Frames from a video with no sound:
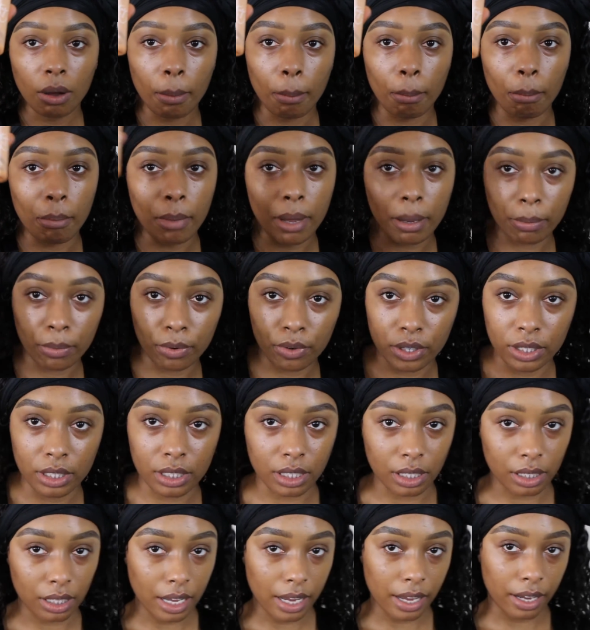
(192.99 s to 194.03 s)
memories
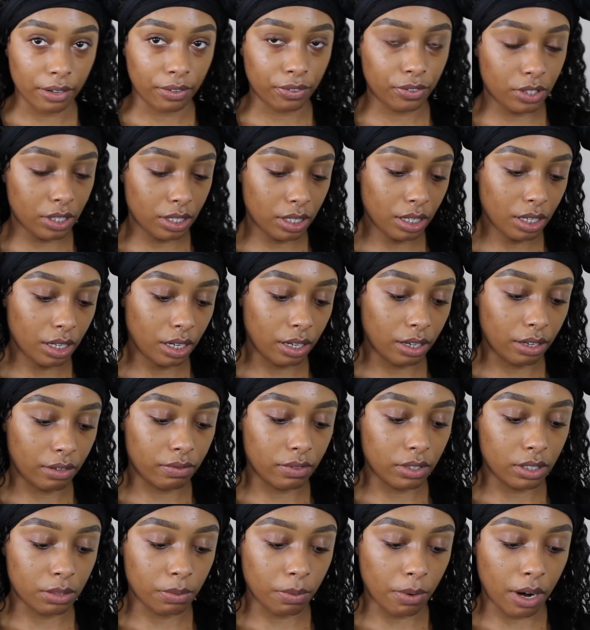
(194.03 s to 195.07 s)
left of
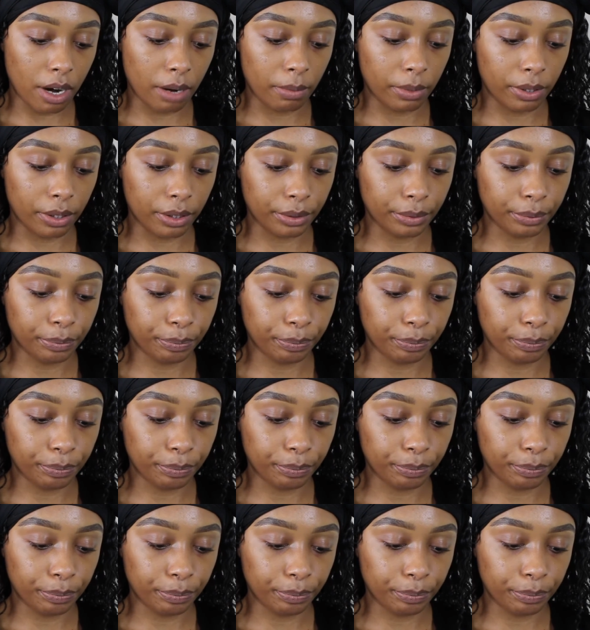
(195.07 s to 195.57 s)
this primer